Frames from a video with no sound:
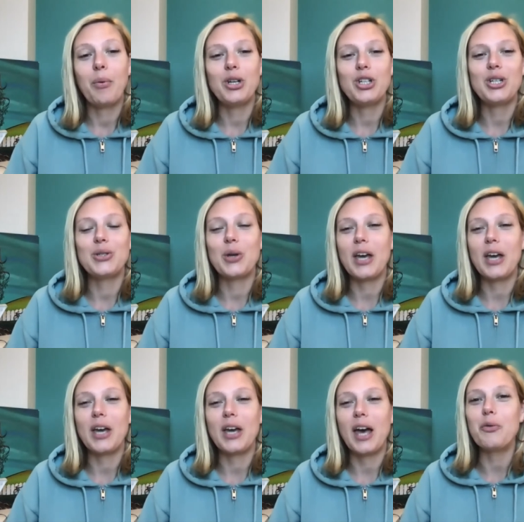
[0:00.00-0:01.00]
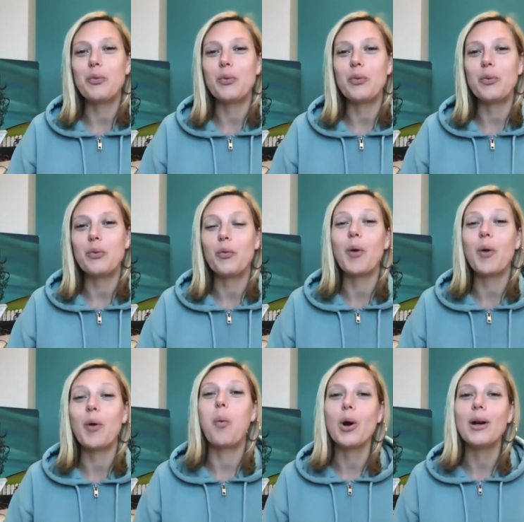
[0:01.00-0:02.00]
which is kind of
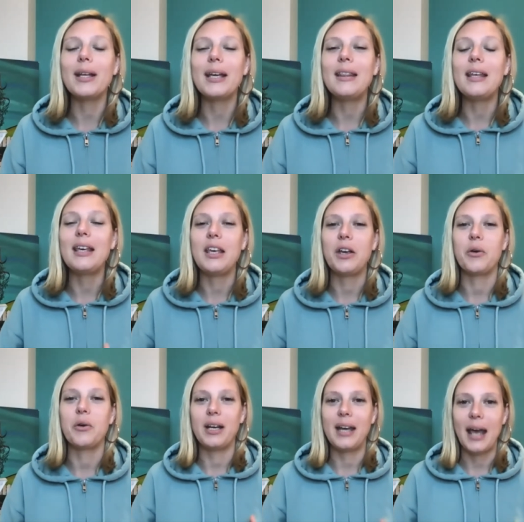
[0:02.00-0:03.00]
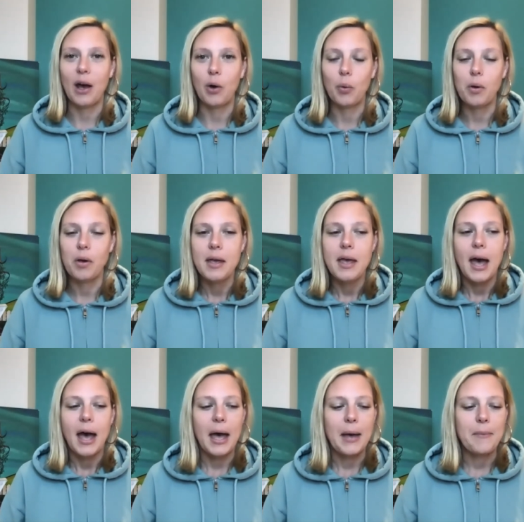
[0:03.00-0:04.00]
reward in the here and now.
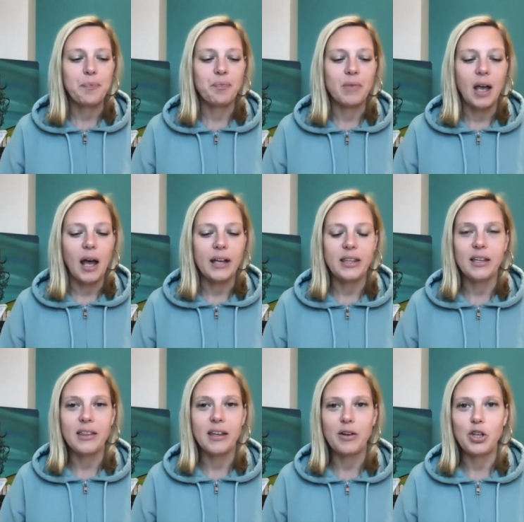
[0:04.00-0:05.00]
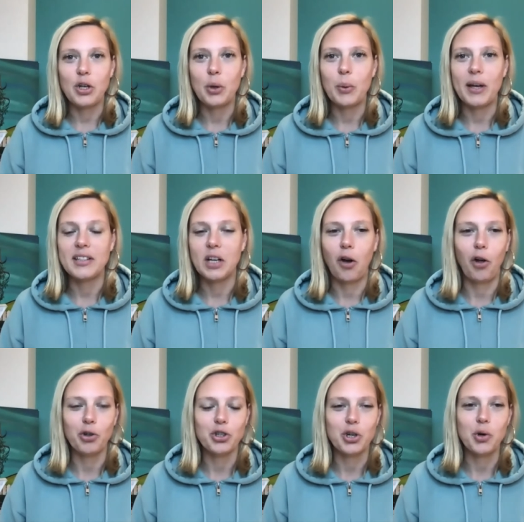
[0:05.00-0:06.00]
I think that, you know, as a
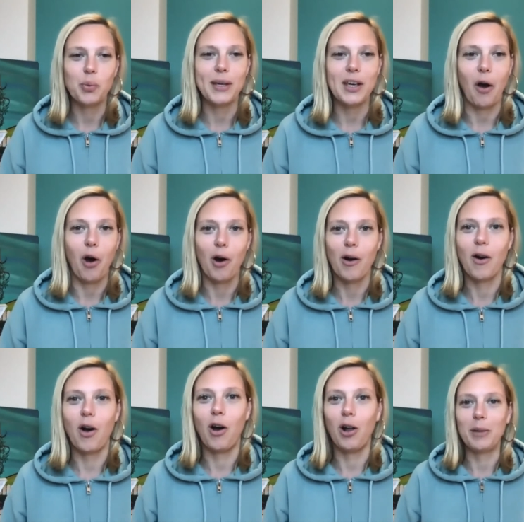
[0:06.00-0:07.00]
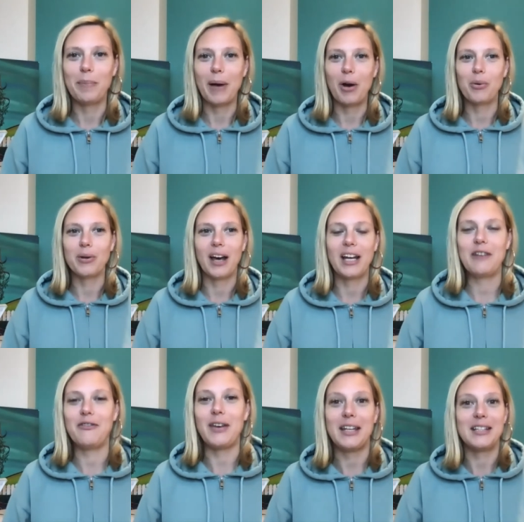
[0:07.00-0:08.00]
culture, we are all about kind
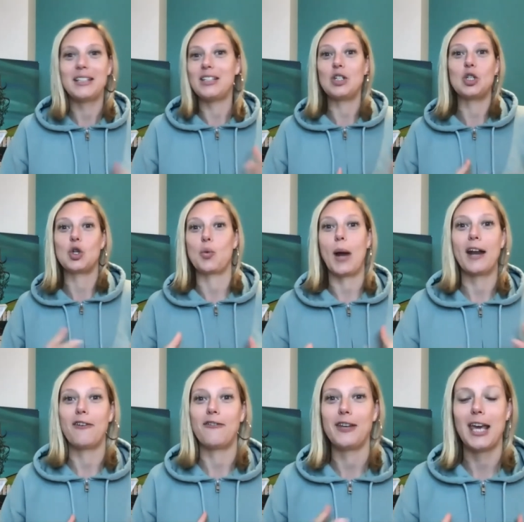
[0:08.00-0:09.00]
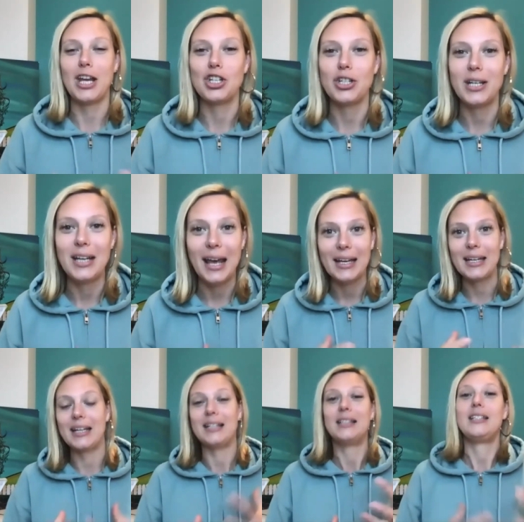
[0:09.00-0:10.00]
of instant gratification
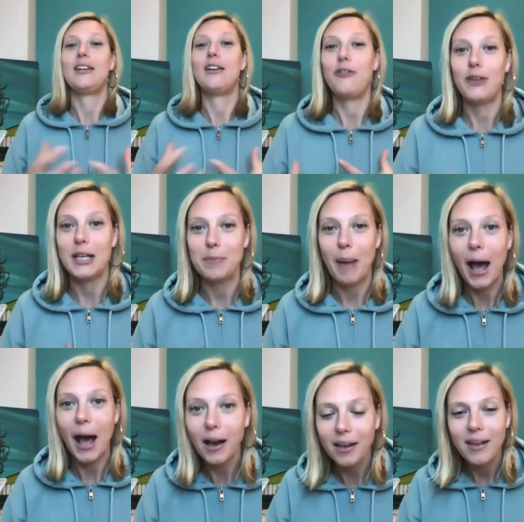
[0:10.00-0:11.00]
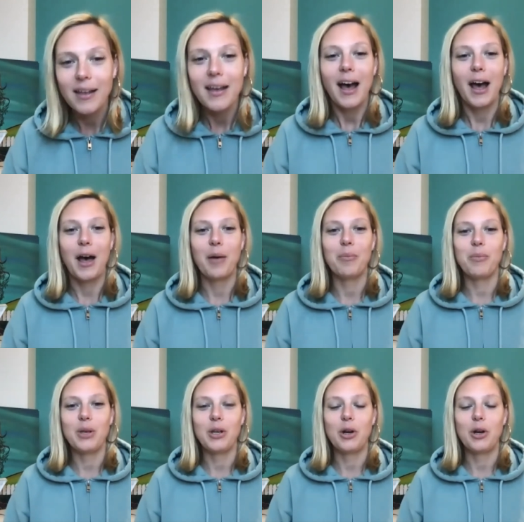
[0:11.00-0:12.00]
and instant feedback.
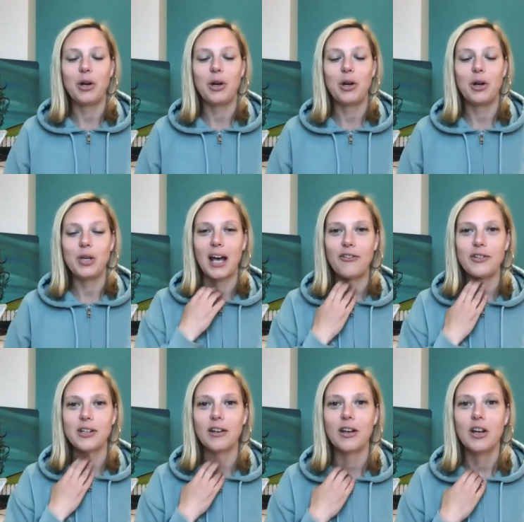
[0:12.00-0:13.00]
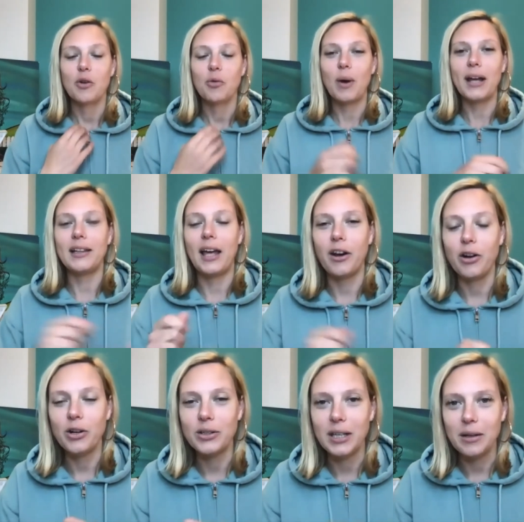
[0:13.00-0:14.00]
You know, we used to have to write
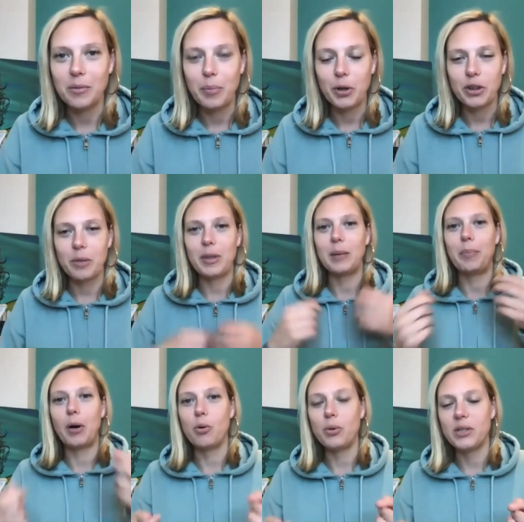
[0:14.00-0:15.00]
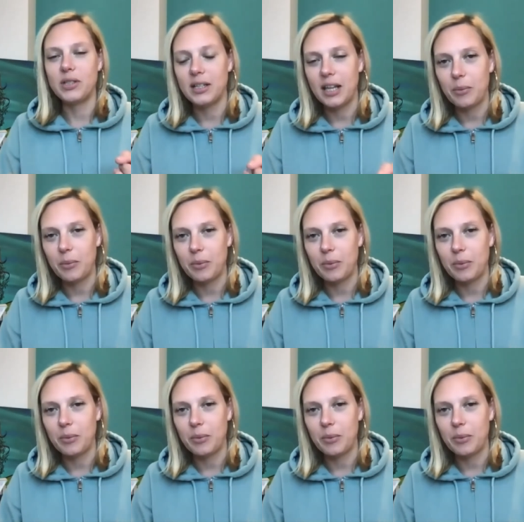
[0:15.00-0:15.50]
letters and put them in the post, and they